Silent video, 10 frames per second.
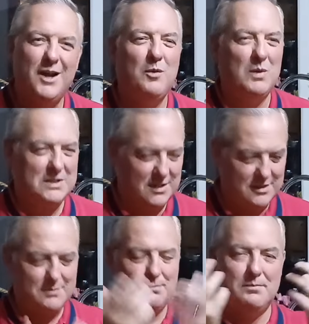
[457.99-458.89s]
which
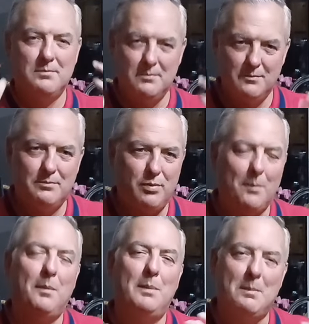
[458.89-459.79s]
is
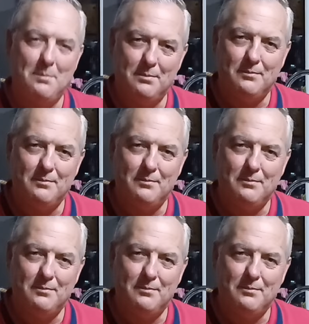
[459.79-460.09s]
probably